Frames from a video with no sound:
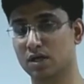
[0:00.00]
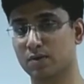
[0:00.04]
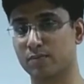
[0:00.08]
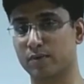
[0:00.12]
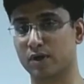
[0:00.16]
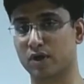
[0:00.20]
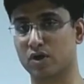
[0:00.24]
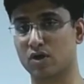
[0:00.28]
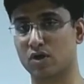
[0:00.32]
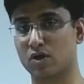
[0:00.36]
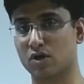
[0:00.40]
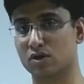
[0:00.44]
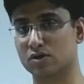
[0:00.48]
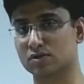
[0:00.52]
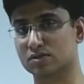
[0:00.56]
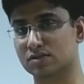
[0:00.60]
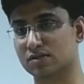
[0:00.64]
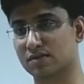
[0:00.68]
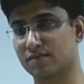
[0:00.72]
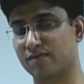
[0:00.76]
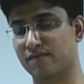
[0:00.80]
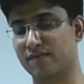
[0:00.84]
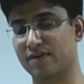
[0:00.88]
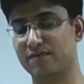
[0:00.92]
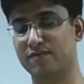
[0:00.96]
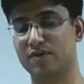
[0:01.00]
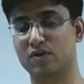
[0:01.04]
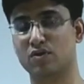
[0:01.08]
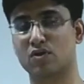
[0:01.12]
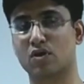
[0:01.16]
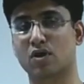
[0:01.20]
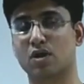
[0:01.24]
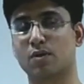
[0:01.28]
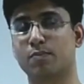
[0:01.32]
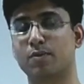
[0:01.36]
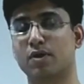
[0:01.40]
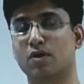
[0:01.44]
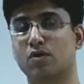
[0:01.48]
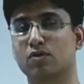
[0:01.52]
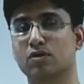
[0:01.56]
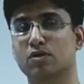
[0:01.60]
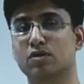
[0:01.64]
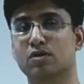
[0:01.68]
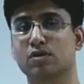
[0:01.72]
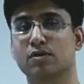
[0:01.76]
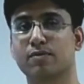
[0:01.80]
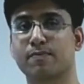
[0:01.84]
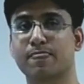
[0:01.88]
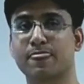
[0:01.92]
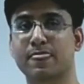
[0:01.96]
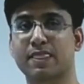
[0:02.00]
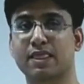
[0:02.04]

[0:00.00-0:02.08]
Because when we talk about